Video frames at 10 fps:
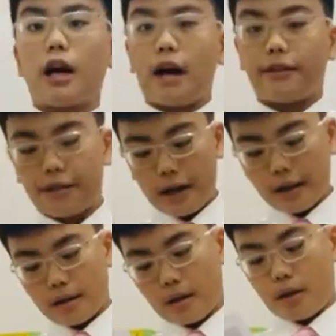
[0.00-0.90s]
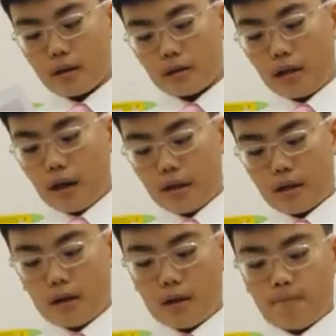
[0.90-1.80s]
I think is like
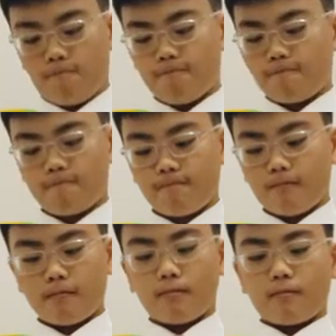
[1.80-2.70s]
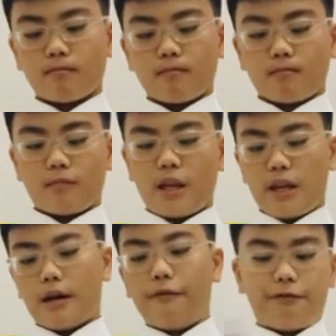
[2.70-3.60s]

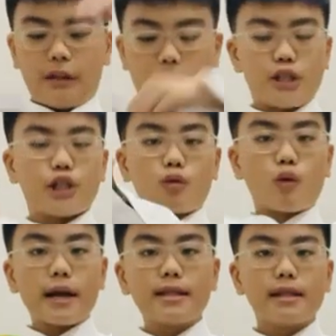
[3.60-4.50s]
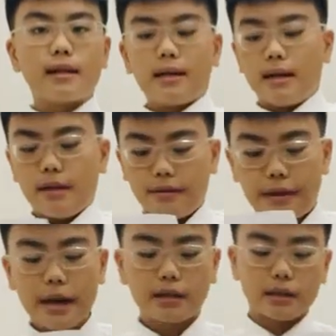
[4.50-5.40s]
the inflation rate.
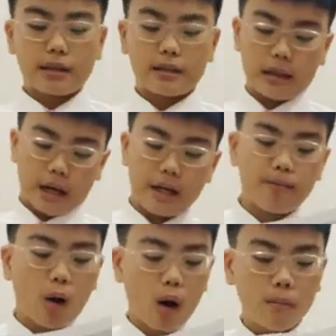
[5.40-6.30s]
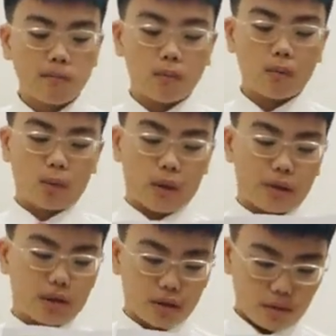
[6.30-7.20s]
Next is a light bulb,
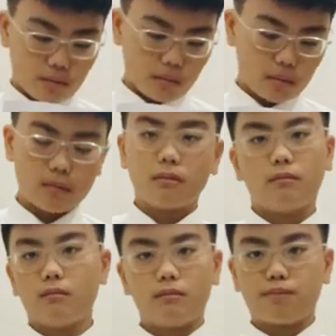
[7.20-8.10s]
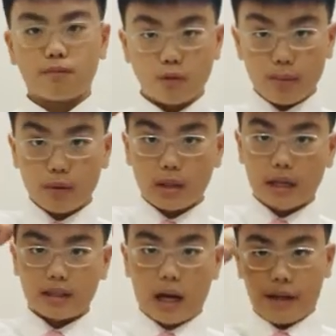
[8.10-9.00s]
which
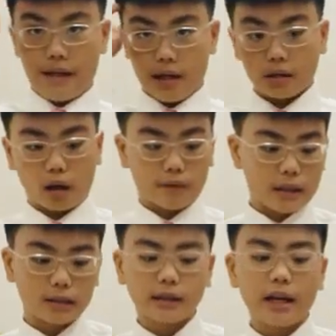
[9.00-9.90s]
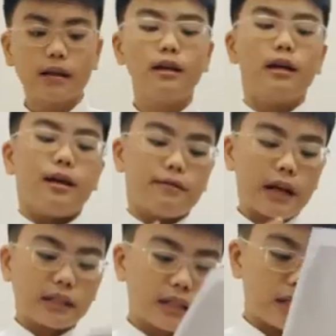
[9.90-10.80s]
represents ideas, obviously.
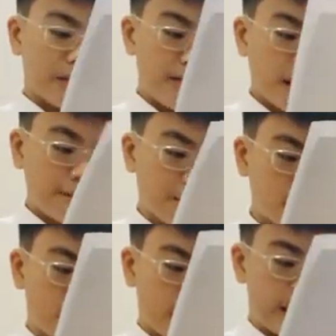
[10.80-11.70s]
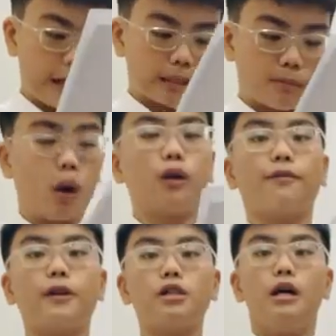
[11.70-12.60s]
Next is a big fish eating a smaller
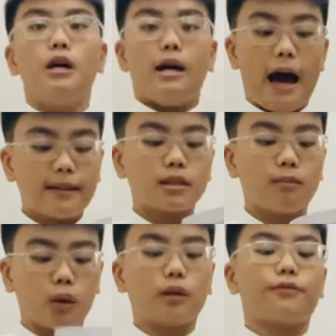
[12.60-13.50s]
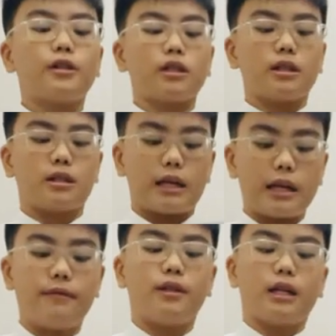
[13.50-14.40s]
fish, and the smaller fish is
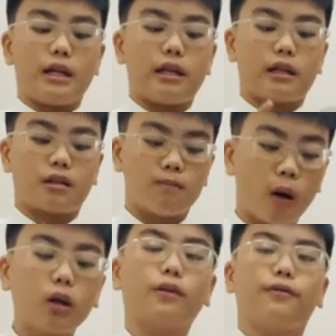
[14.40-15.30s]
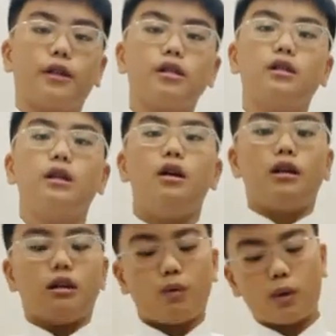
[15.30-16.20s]
even eating a smaller fish,
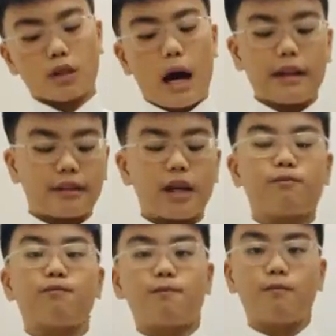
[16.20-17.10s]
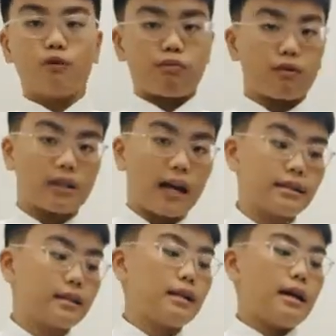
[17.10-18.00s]
which I think
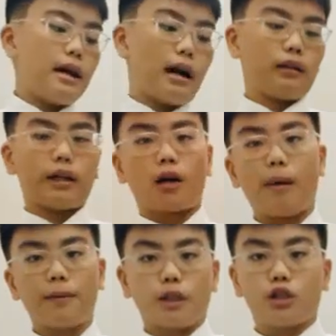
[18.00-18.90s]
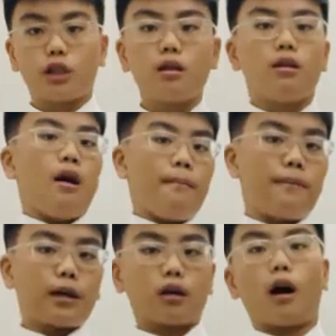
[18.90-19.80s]
represents how like competition,
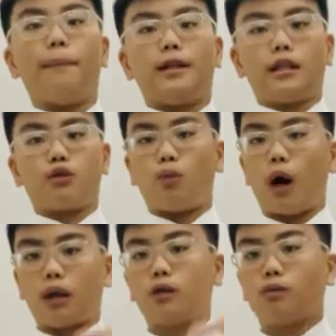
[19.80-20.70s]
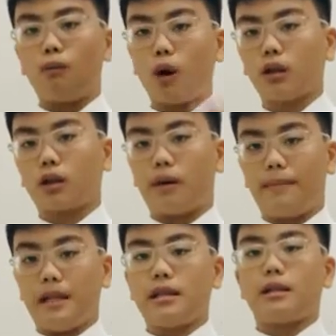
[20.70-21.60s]
bigger companies swallow smaller
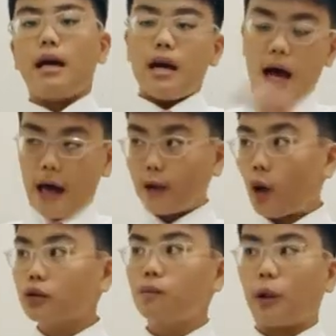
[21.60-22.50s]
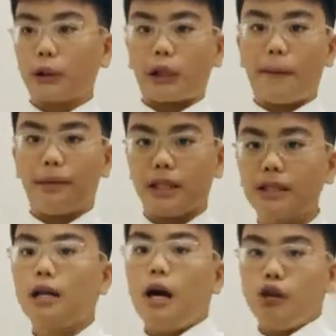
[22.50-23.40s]
companies, and those smaller
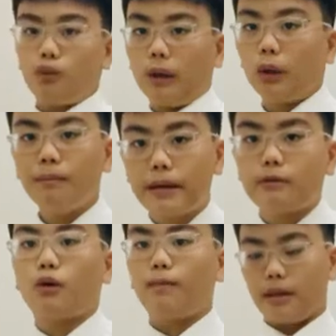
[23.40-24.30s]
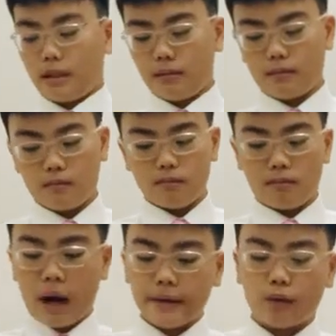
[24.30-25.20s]
companies swallow
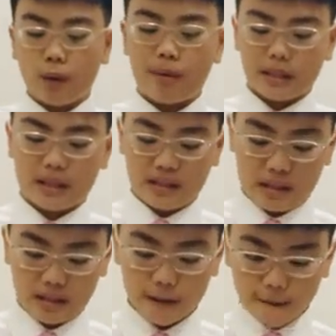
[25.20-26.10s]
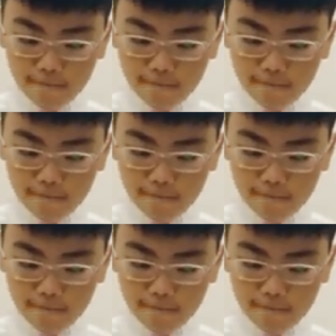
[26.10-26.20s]
micro businesses.